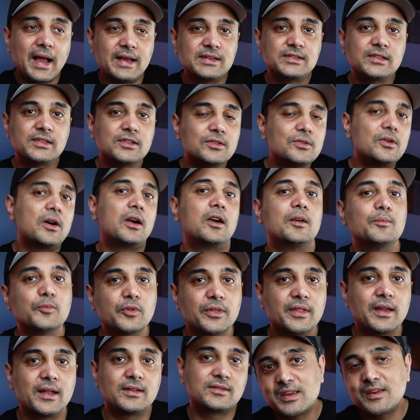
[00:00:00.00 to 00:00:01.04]
I see no harm with
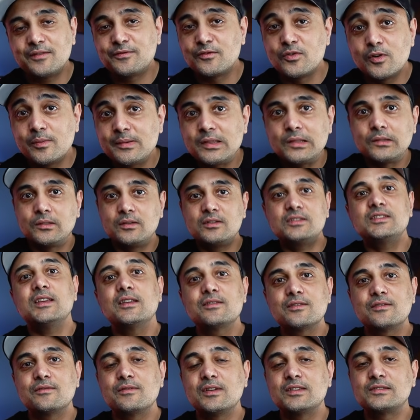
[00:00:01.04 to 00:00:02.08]
that. If nobody looks at
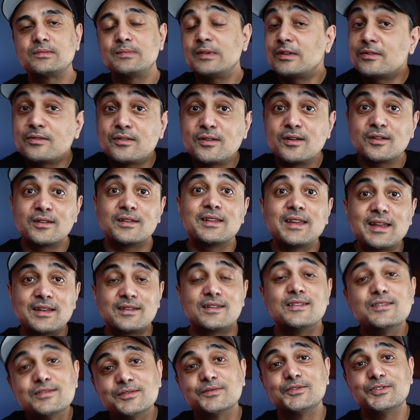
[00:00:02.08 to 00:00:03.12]
your resume, you're not gonna get
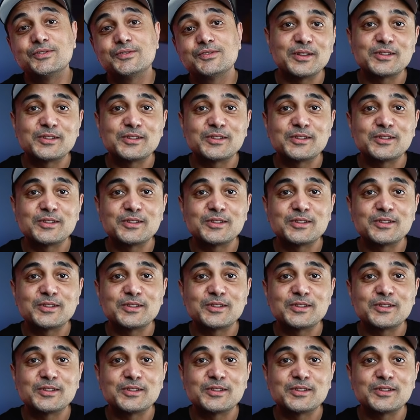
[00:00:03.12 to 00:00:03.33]
interviews.